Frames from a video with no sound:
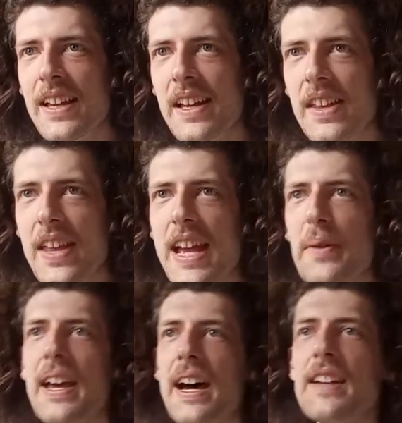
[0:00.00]
There we
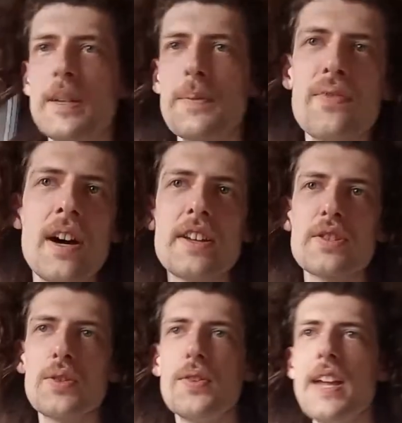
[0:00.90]
are. Soprano
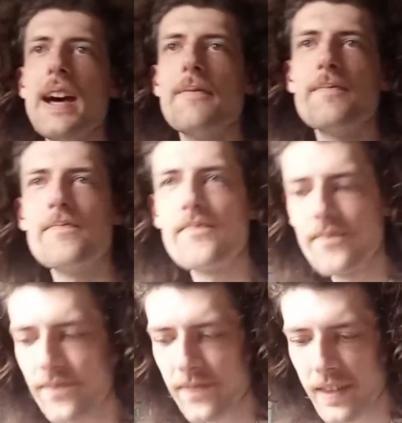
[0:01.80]
cornet.
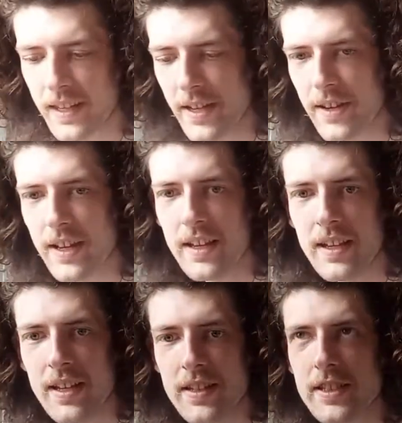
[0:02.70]
There we are.
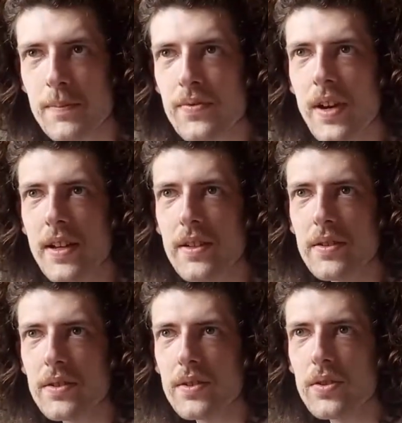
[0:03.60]
Soprano
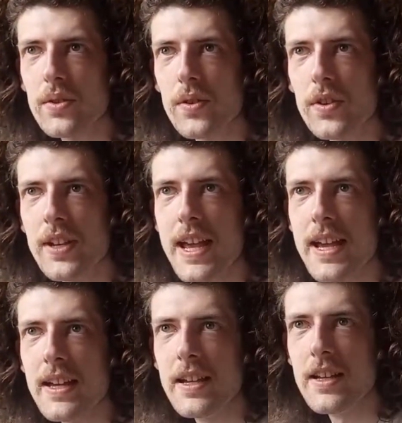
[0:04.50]
cornet
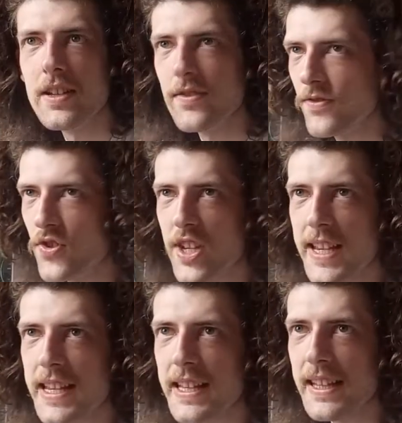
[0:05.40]

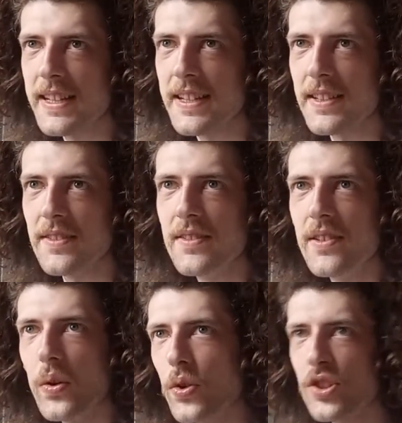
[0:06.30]
G Lydian.
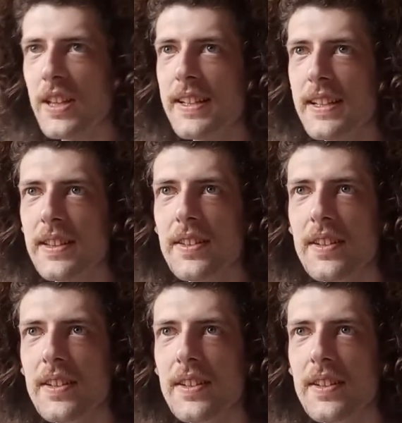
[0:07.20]
Or just Lydian.